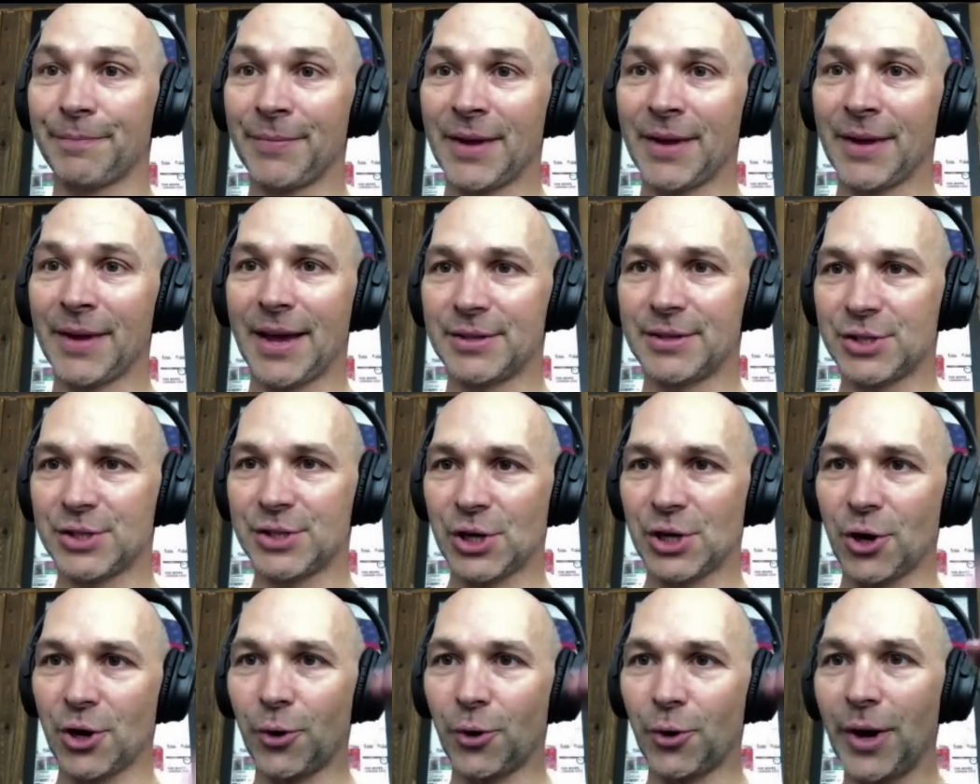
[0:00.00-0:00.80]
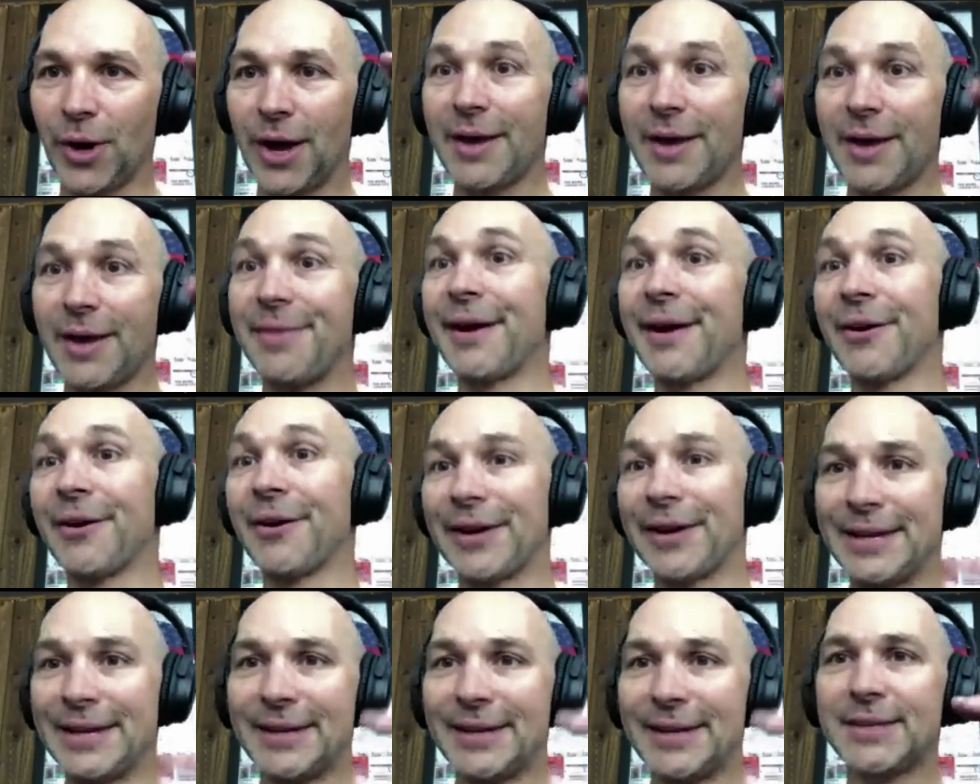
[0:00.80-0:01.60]
And so there
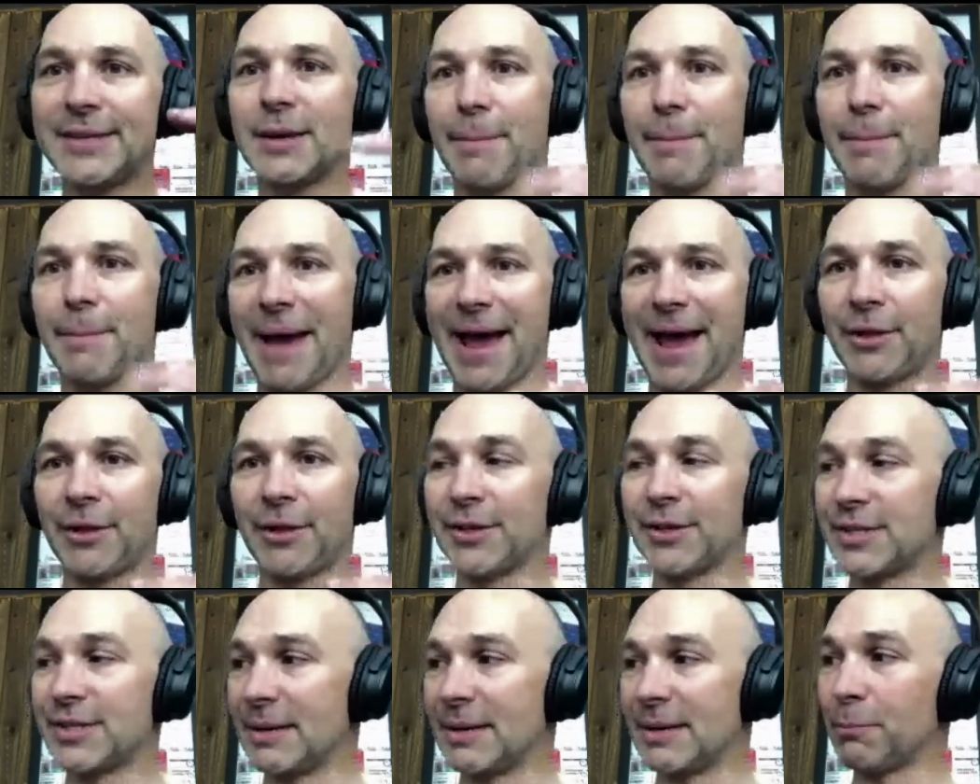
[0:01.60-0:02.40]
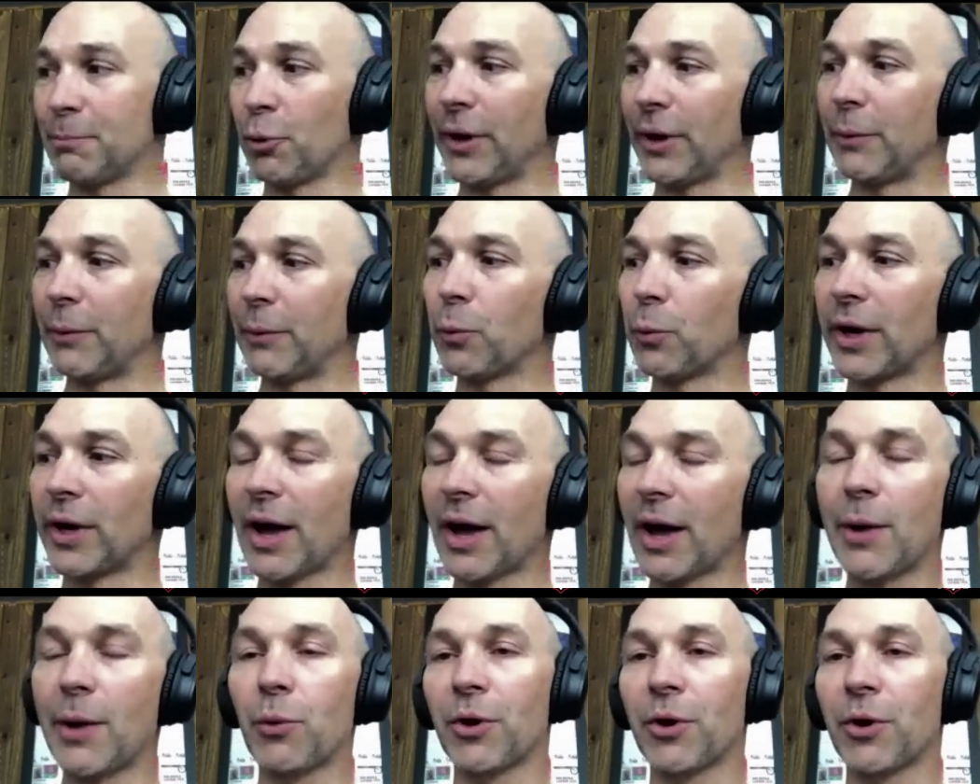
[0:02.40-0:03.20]
is a balancing point. When
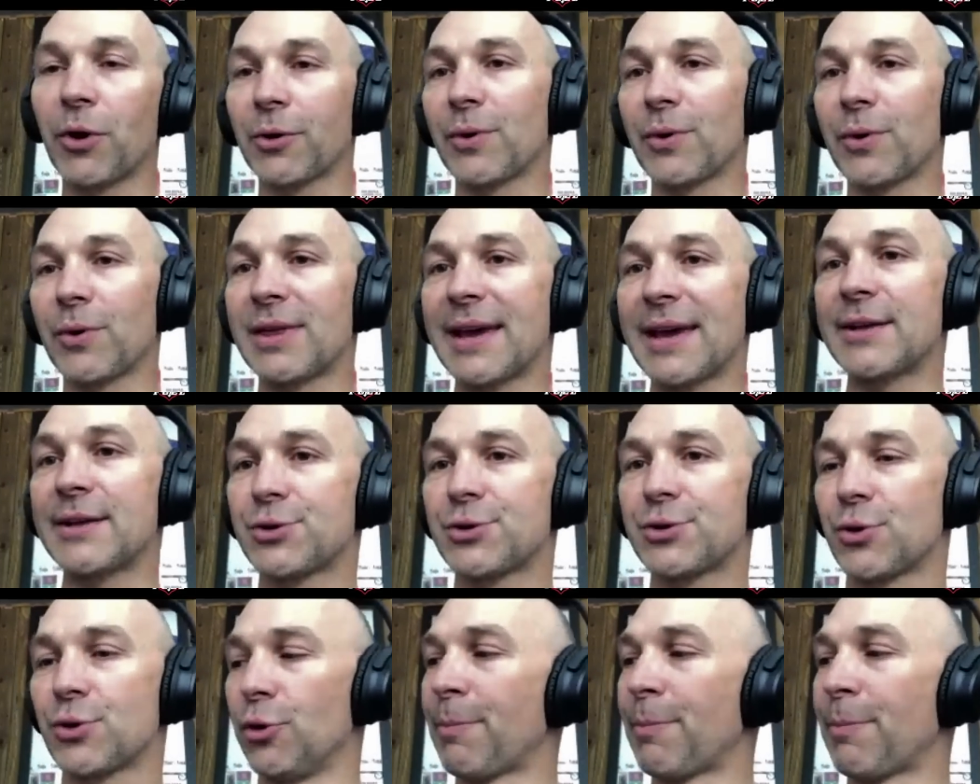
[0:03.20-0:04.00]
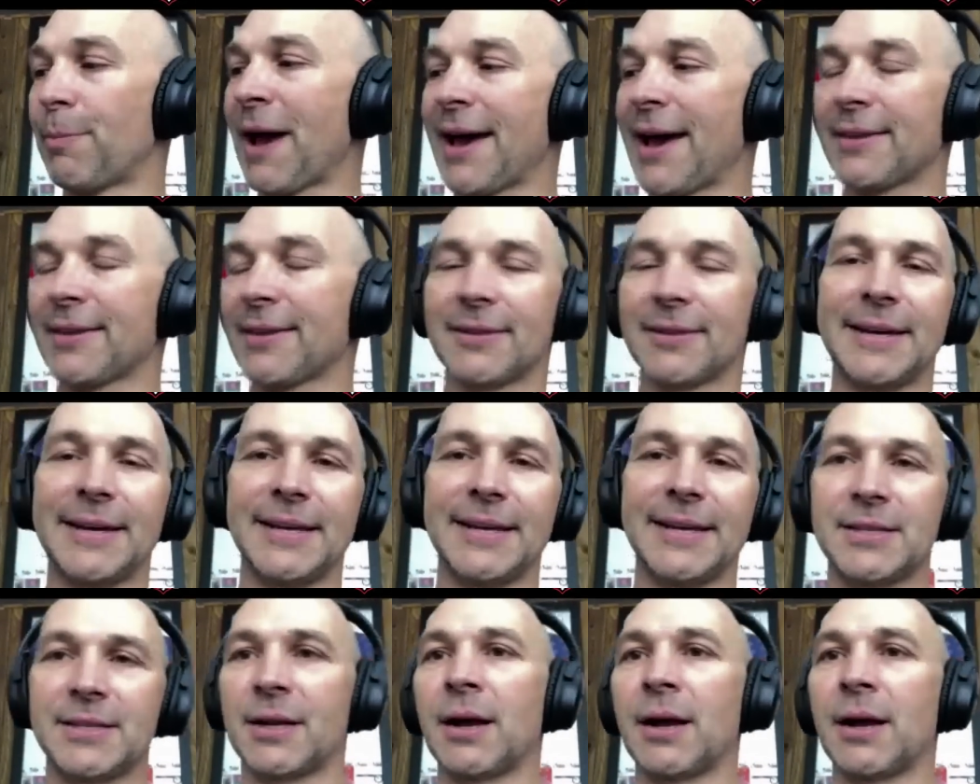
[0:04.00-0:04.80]
I work with age group
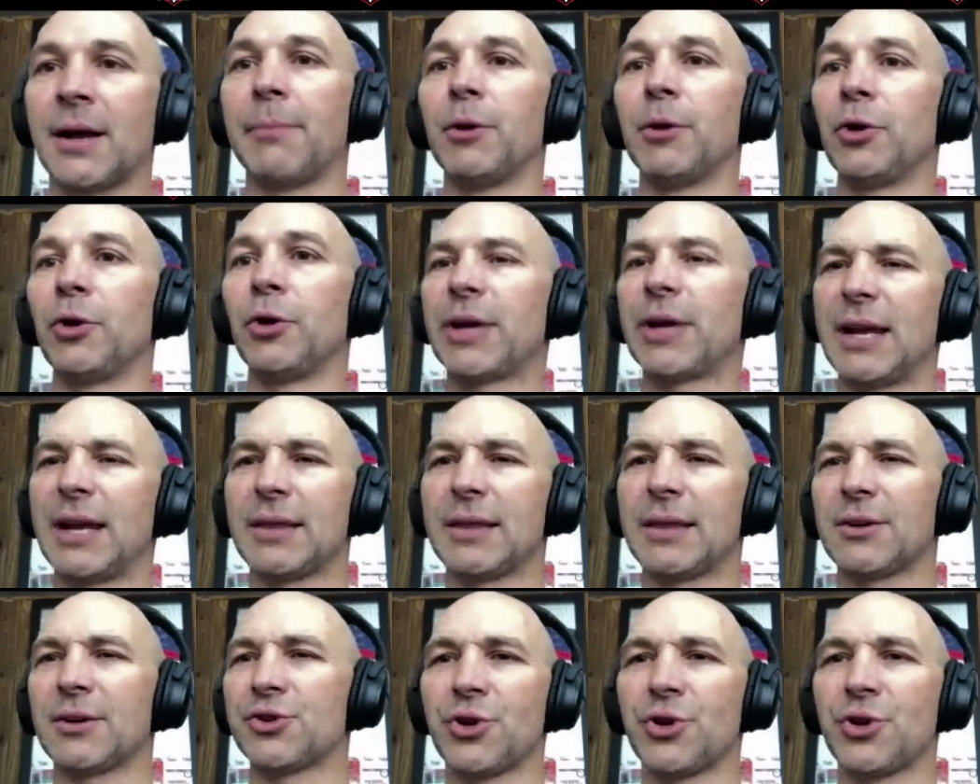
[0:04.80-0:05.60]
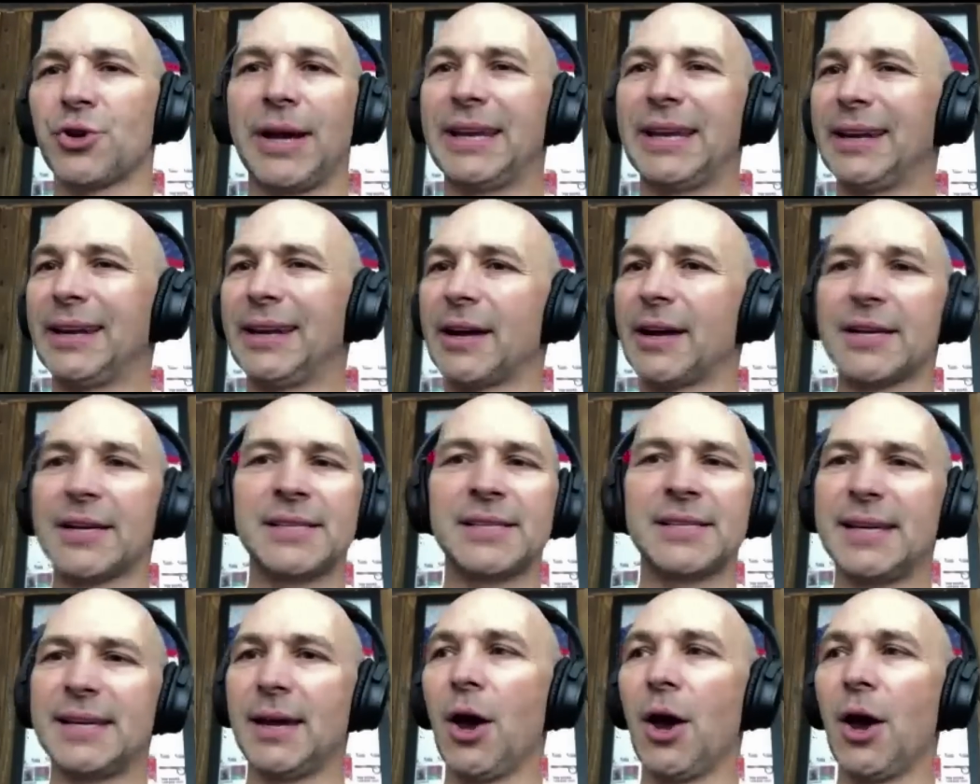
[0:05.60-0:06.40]
athletes and I'm looking at their training and I
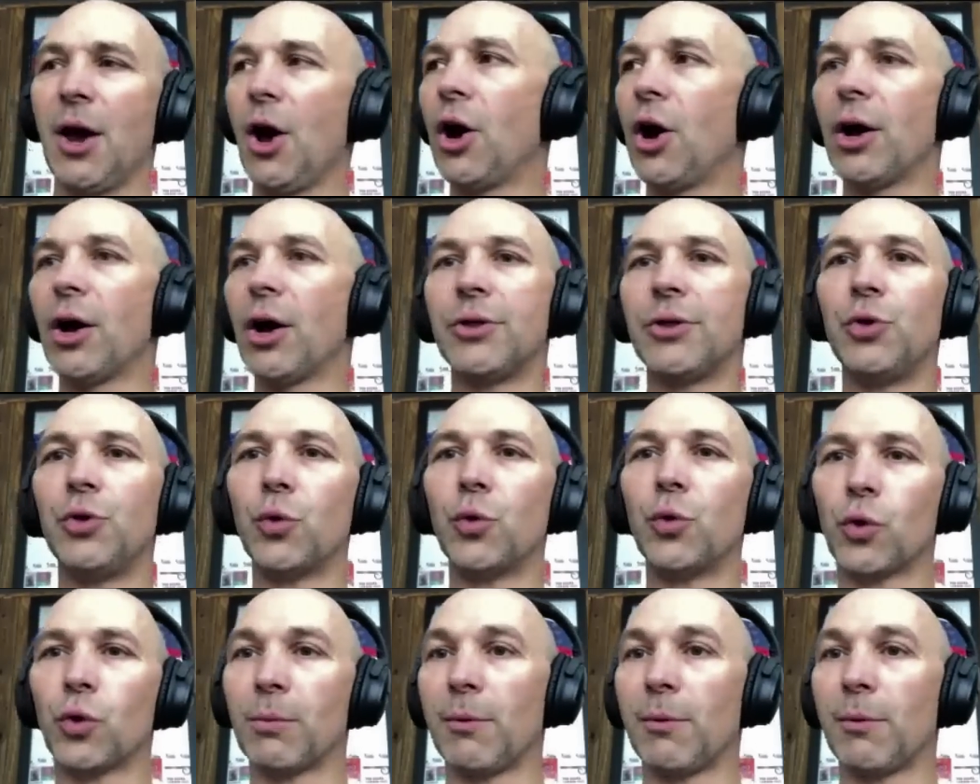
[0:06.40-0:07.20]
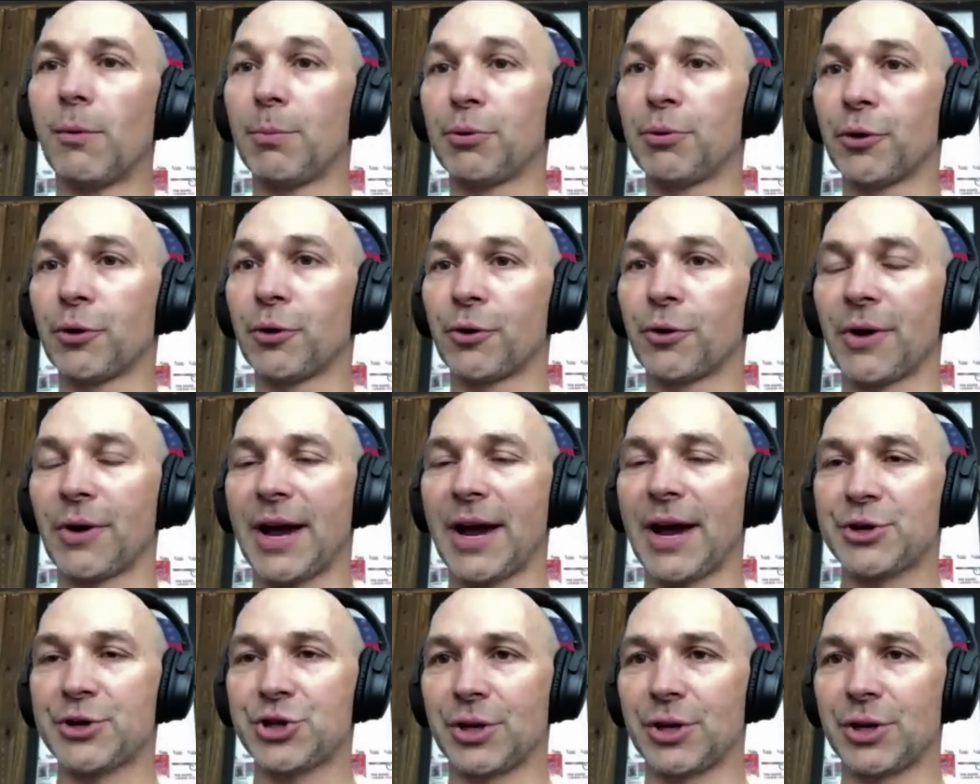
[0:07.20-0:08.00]
see a normal
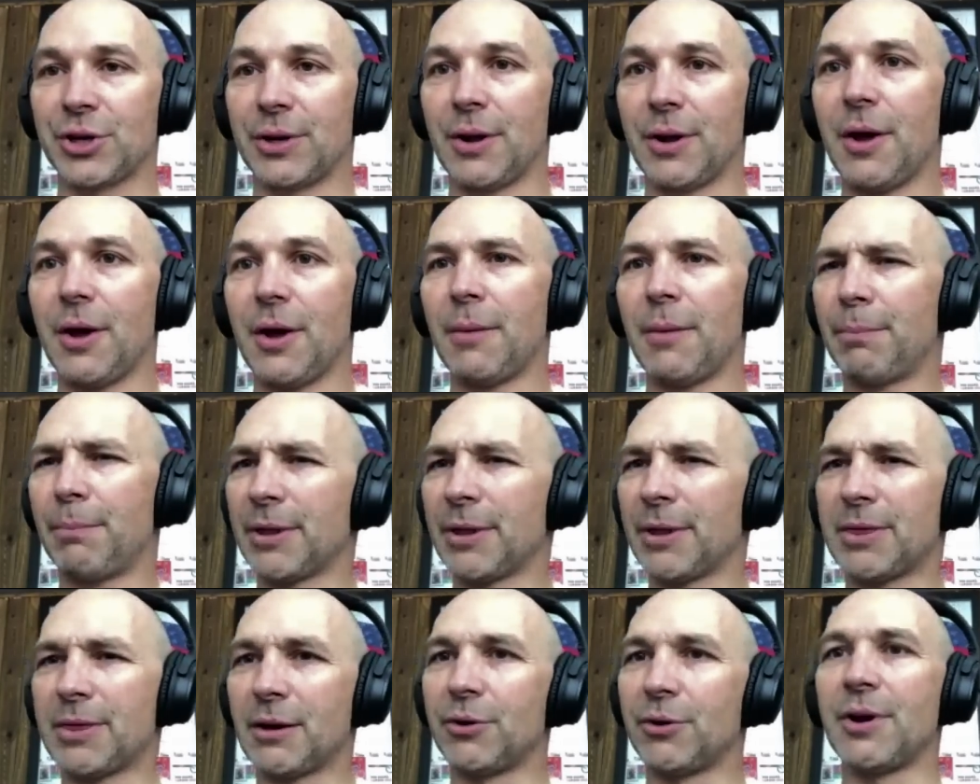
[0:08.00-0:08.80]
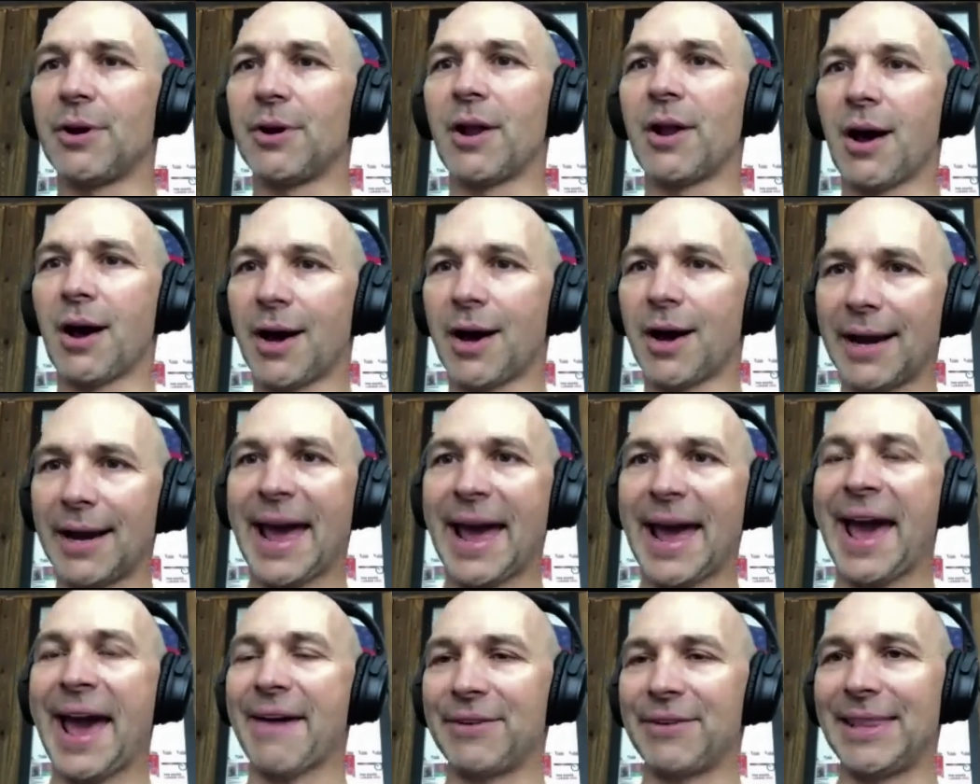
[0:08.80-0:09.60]
progression, but they're not
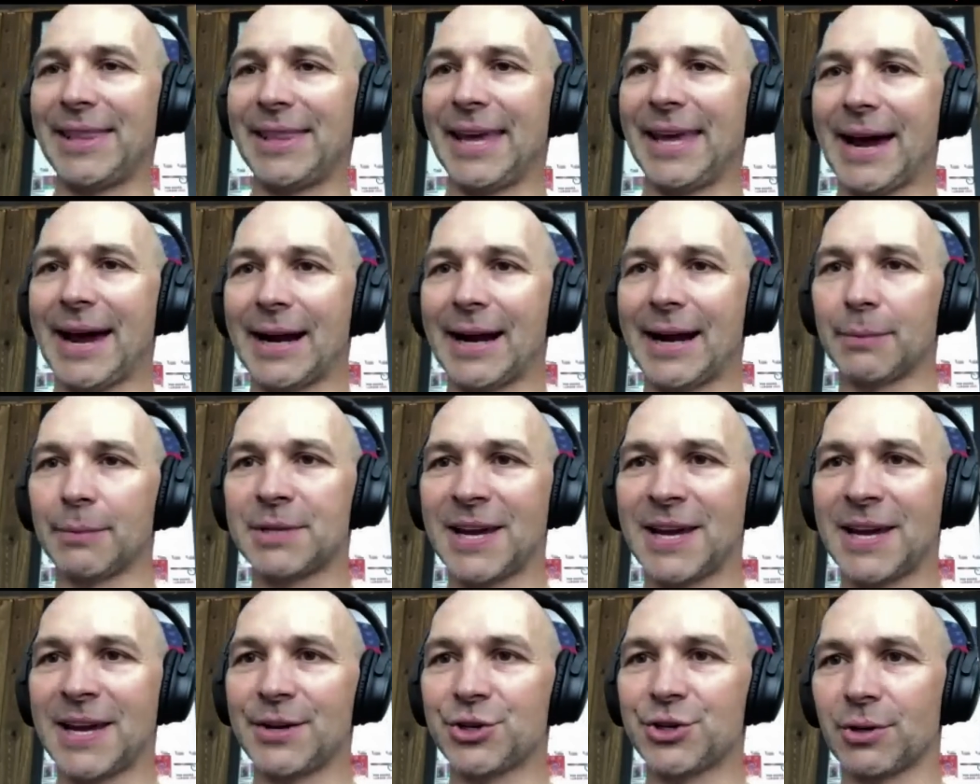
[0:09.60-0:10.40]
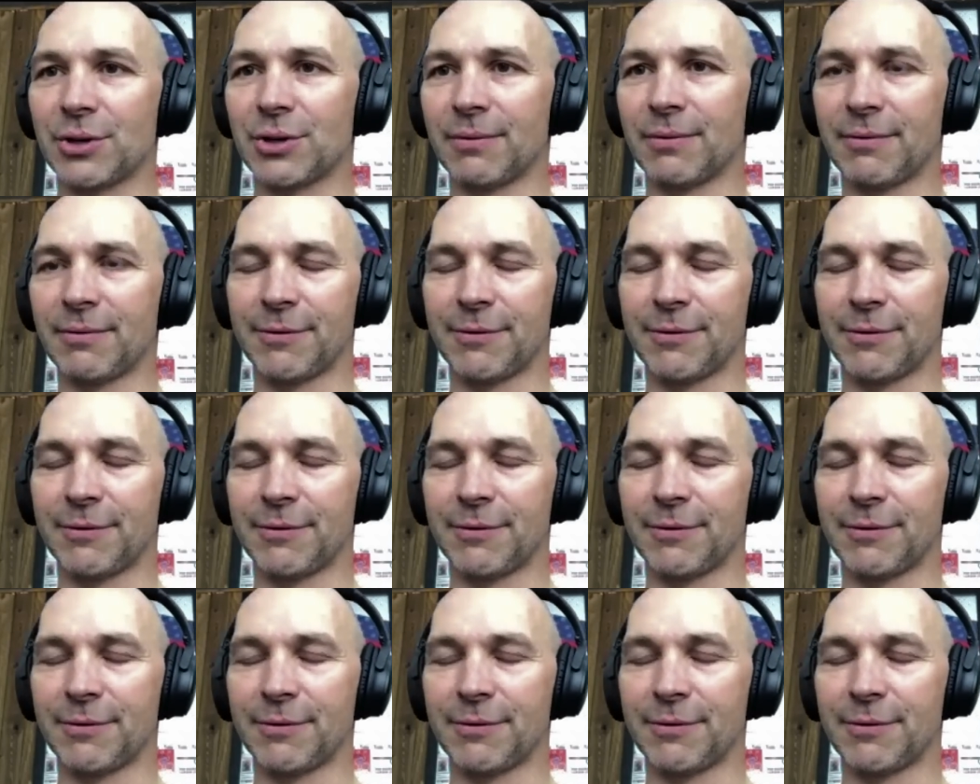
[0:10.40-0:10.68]
having the adaptation.